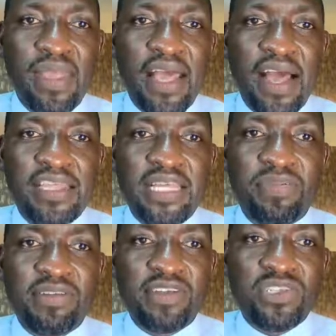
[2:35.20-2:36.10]
and the
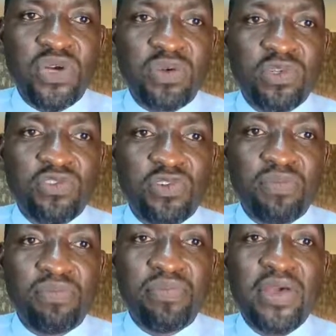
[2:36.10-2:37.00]
previous one was
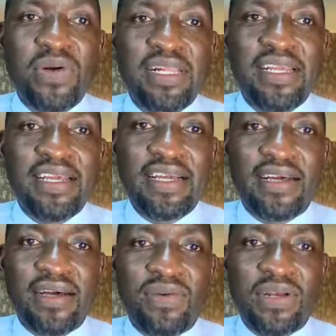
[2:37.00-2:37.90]
from Mayo Clinic,
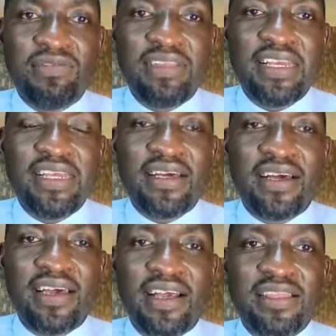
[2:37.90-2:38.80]
one of the leading
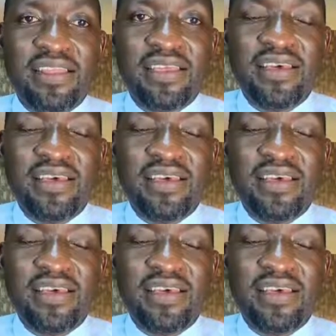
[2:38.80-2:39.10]
health,